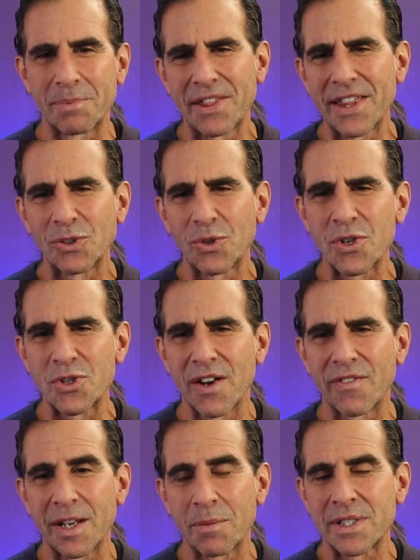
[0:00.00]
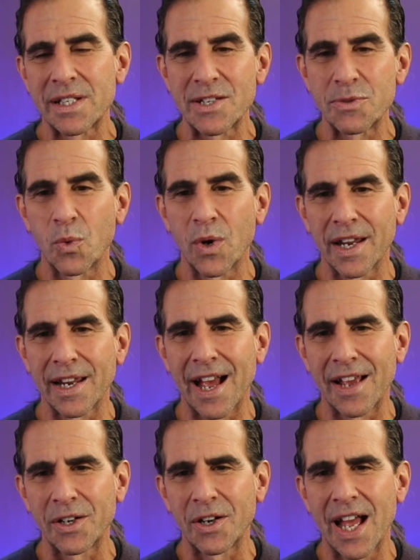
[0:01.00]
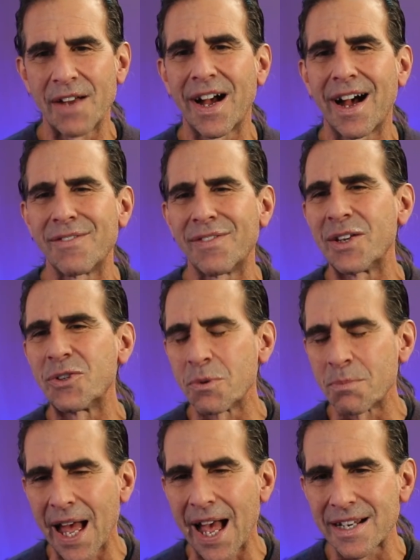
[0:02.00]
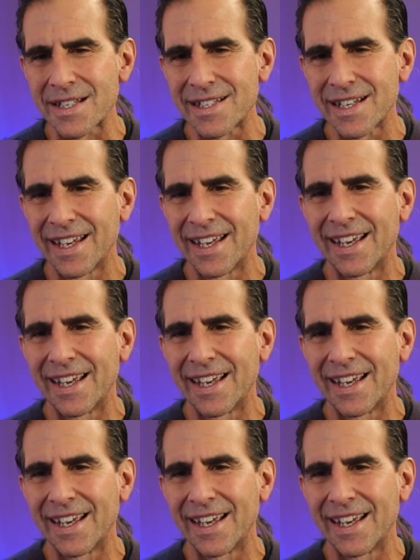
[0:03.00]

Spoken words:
But I think longevity, besides working out, I have a high VO2 max.